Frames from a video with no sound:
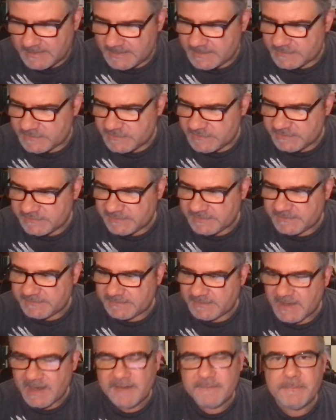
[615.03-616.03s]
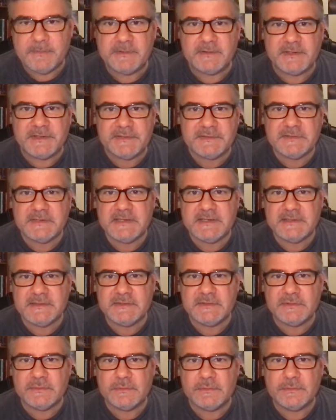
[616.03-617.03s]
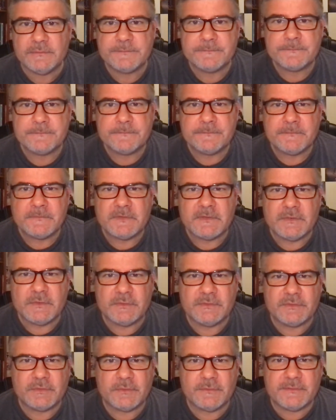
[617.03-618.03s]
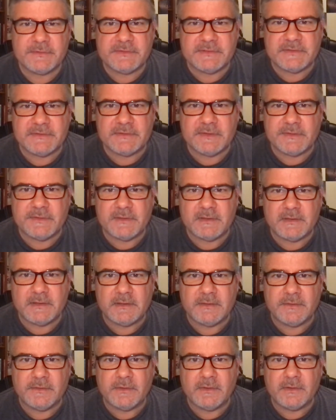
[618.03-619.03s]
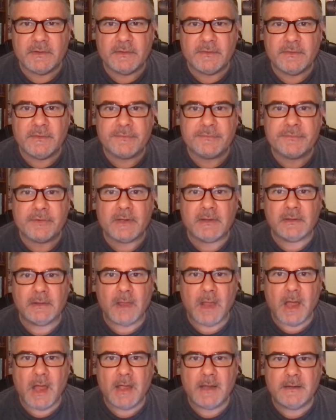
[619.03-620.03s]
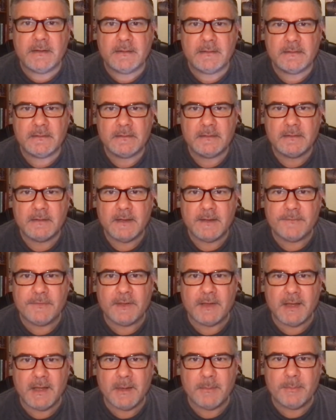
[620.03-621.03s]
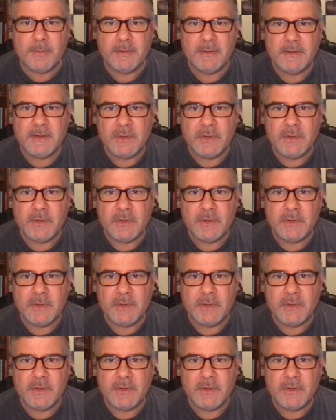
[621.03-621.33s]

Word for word: She says, I've been listening to your services on the, the, the front lawn of the hub.